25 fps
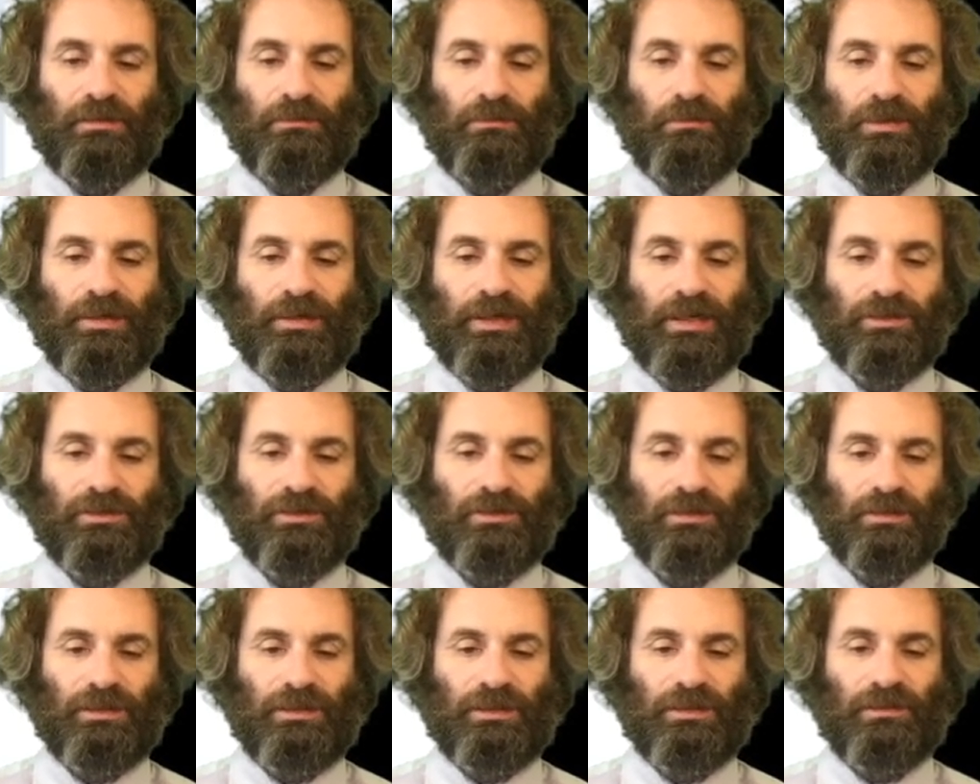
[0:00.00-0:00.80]
but
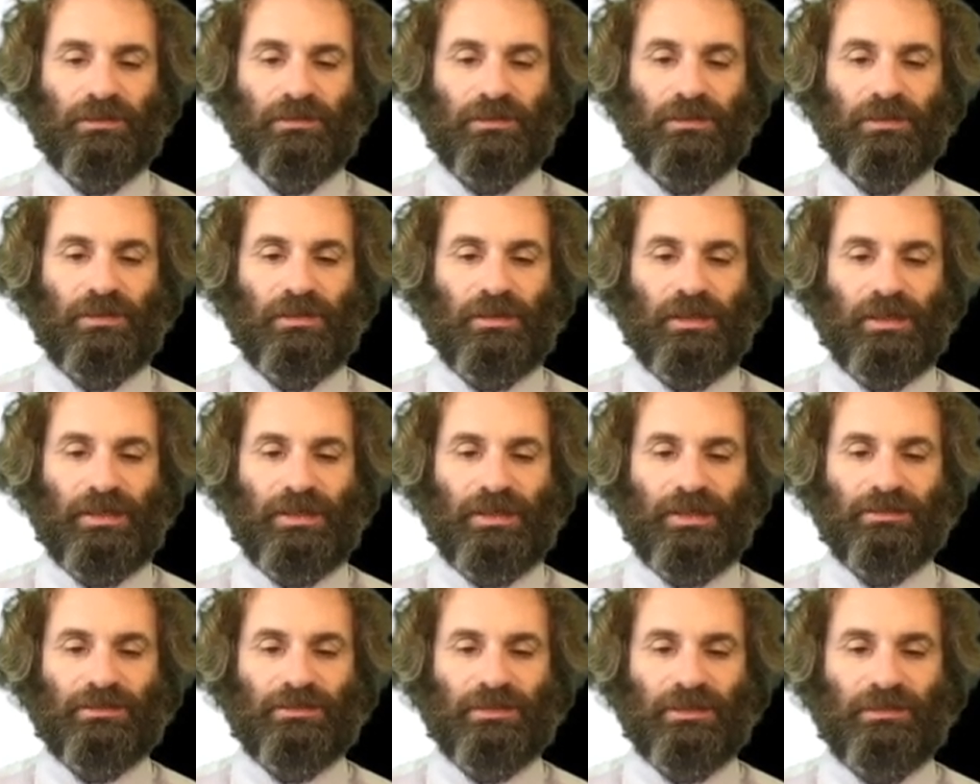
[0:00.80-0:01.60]
actually an
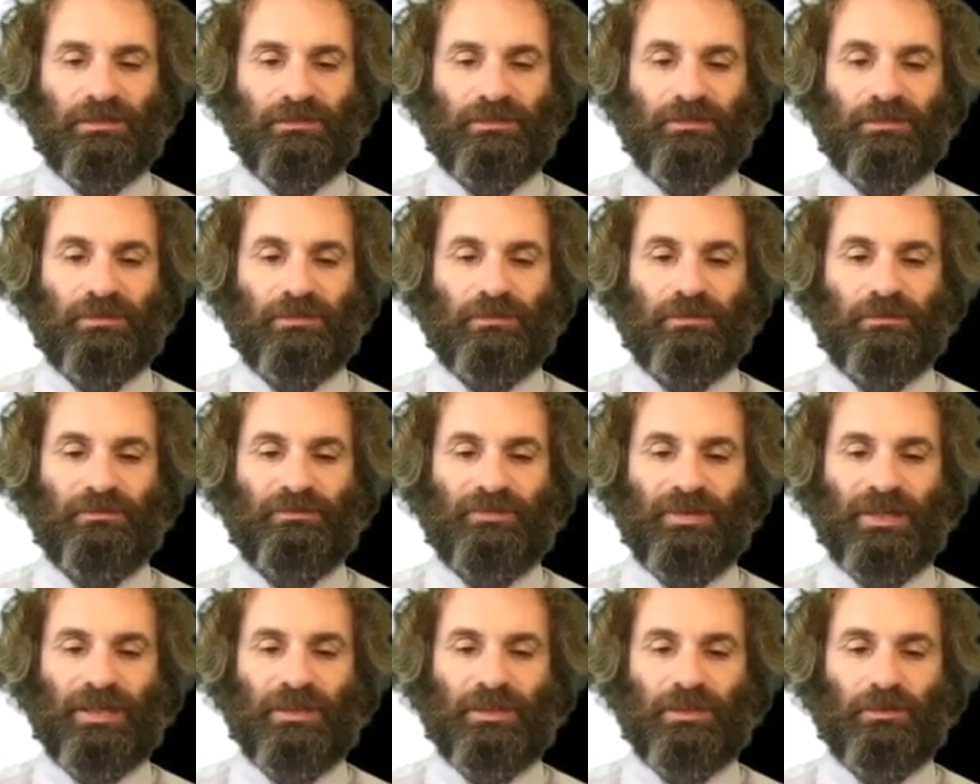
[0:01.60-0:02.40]
ASCII
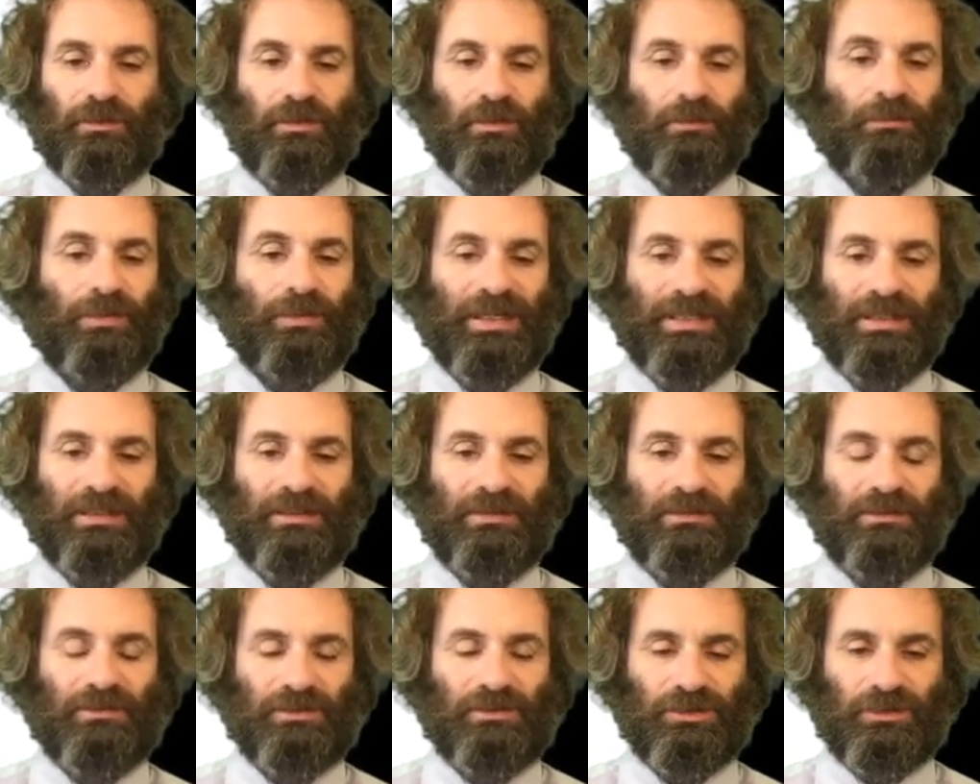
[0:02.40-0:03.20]
value, the byte
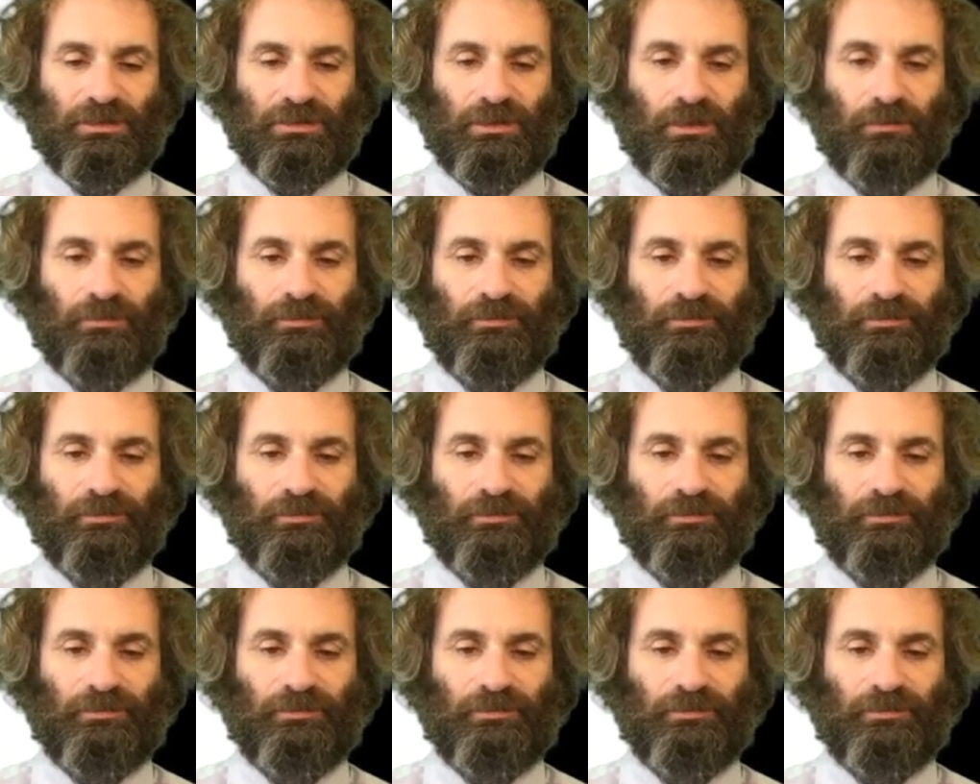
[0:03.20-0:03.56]
0.